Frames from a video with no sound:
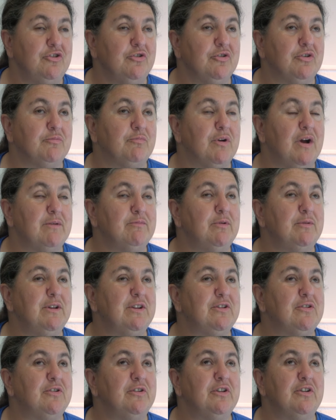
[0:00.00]
You could probably
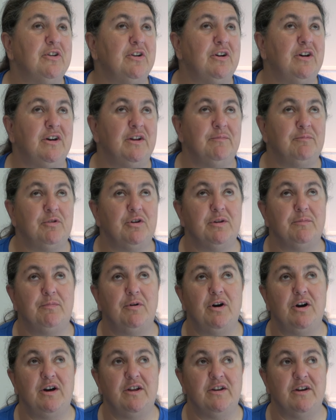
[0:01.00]
turn it on, put a
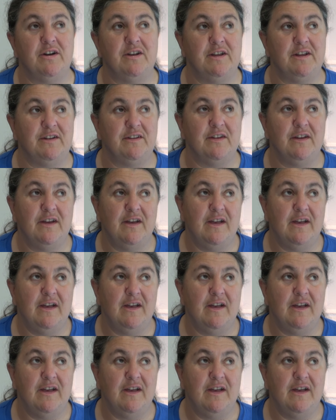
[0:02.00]
pot on it.